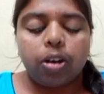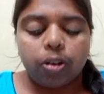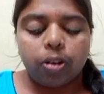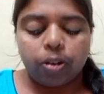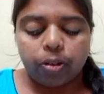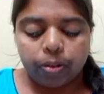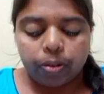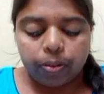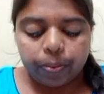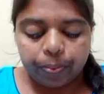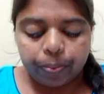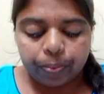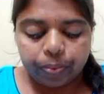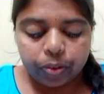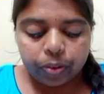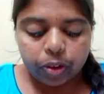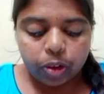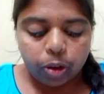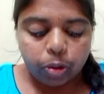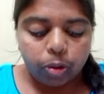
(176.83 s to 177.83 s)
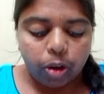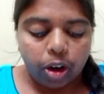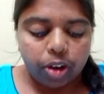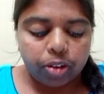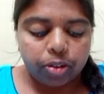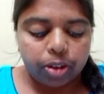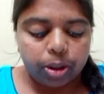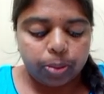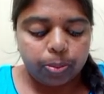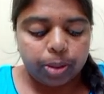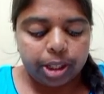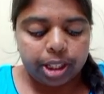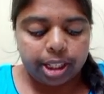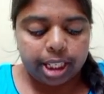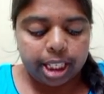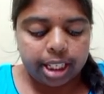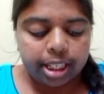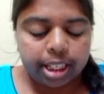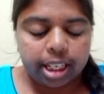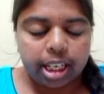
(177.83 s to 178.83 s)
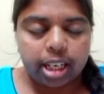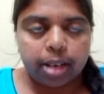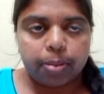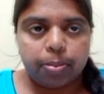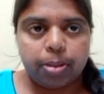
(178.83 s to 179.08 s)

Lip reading: what will be database or